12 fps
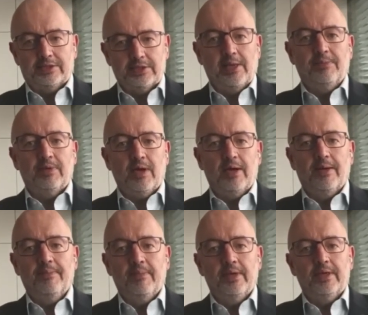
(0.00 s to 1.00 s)
the same
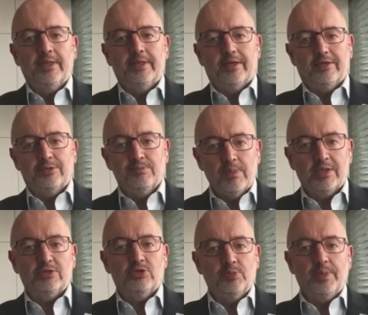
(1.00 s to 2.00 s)
time, there is
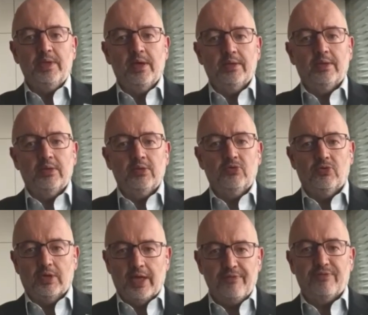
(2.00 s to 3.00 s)
much to be done
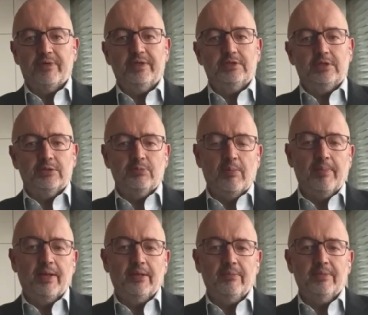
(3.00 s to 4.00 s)
to leverage this
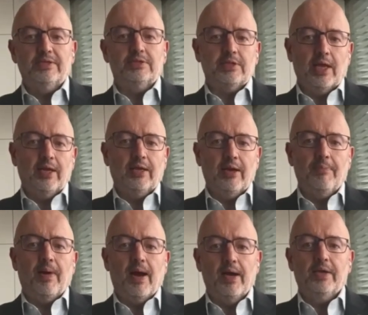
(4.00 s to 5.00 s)
momentum in scaling
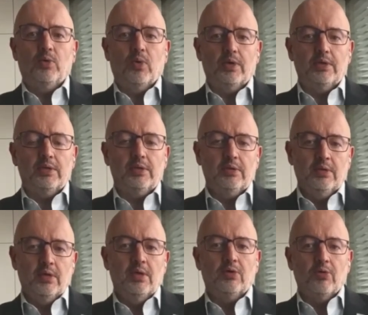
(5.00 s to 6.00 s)
up high-quality,
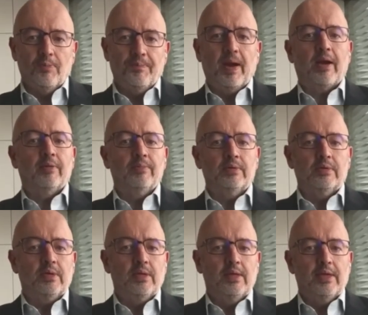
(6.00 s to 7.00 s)

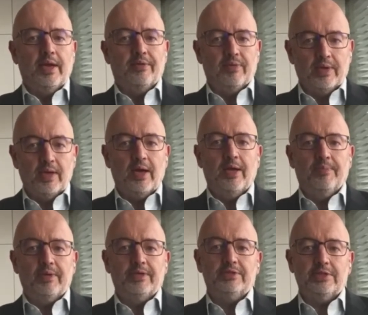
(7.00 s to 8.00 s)
comparable, and
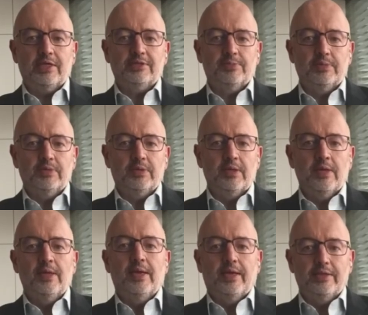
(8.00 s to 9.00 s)
reliable assessment
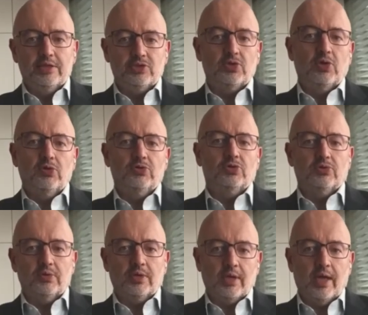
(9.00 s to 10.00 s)
and
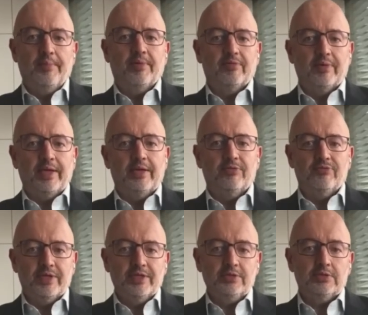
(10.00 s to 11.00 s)
disclosure on climate-related
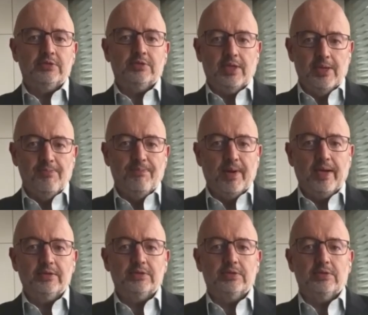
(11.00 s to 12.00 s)
risks,
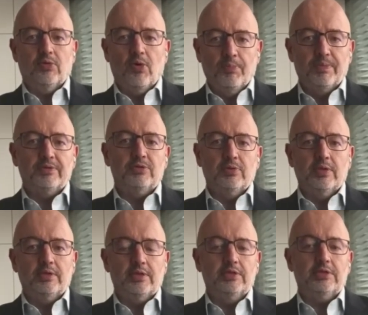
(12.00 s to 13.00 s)
impacts,
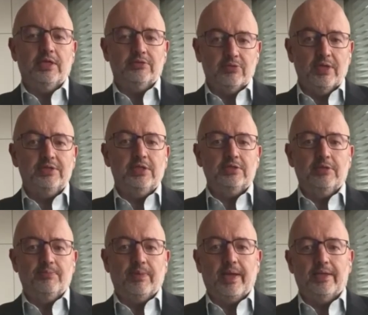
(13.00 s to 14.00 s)
opportunities, and
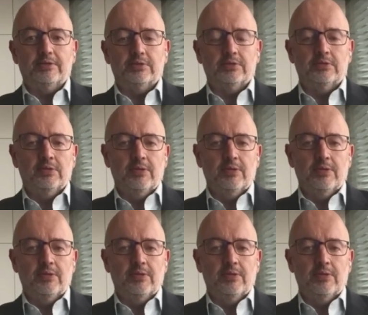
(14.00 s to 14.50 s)
transition plans.